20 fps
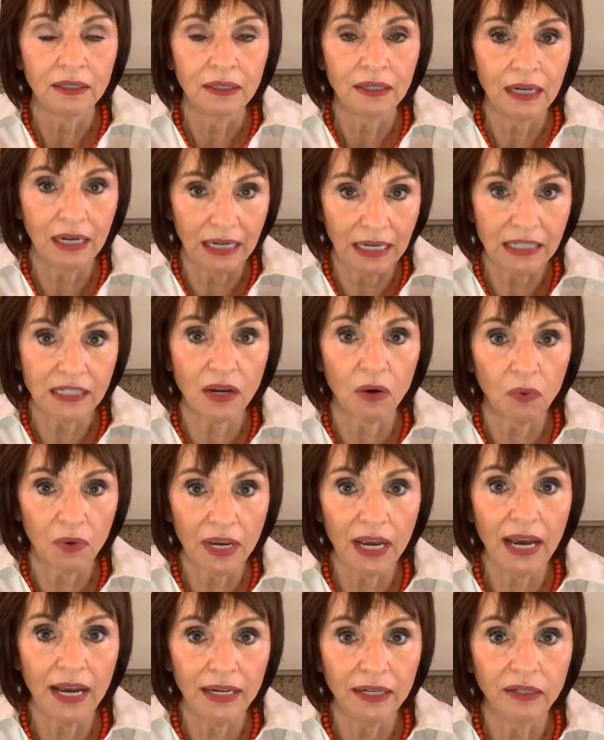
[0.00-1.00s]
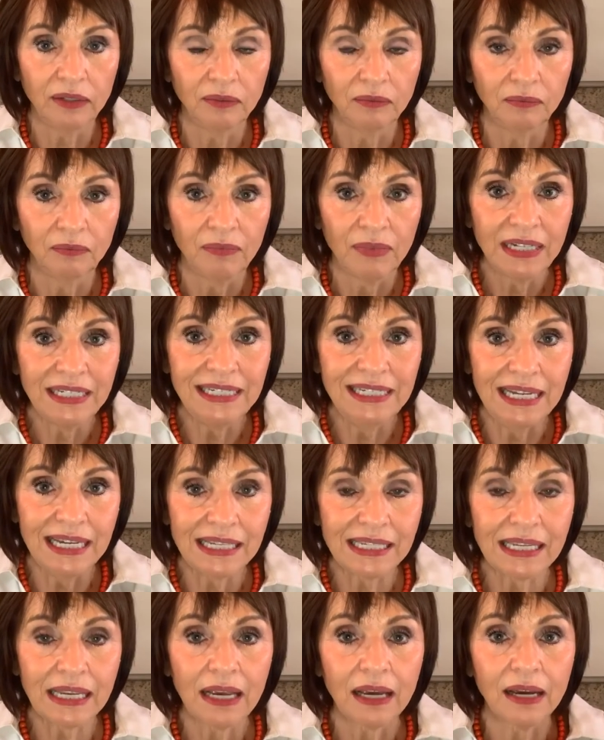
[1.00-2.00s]
and it's okay.
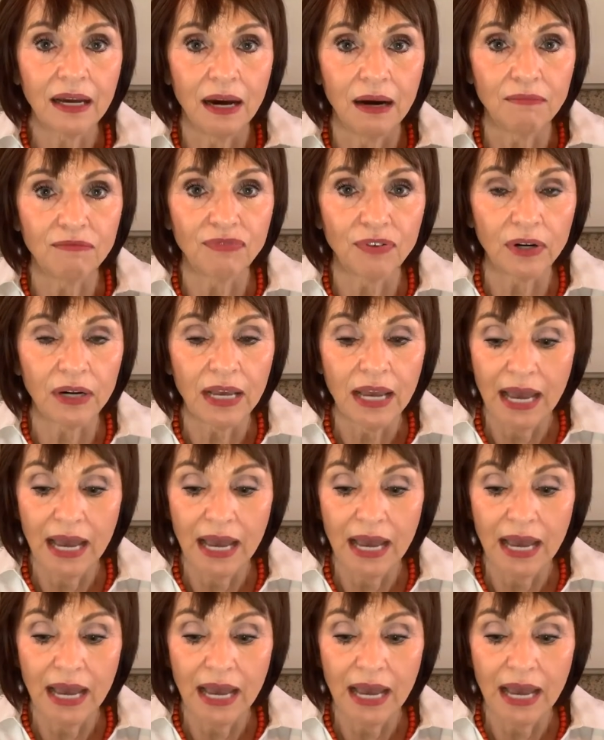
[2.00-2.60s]
Discomfort.